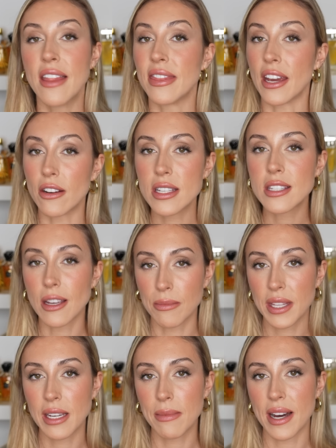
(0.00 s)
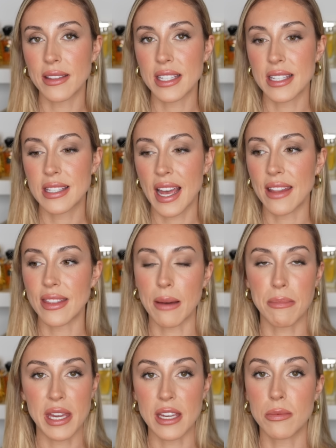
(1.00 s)
there is something about this scent
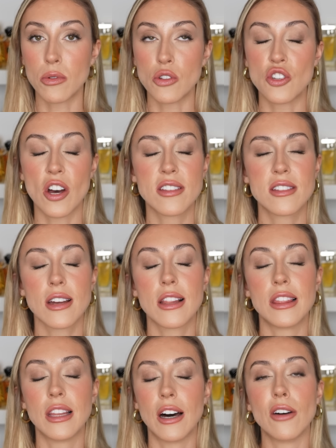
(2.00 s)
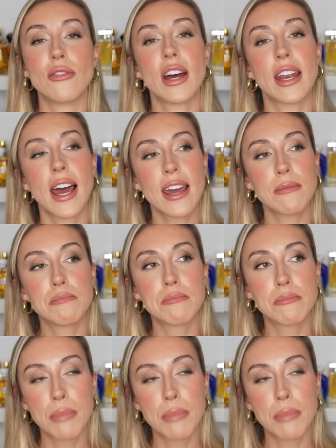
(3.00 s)
that people just love and i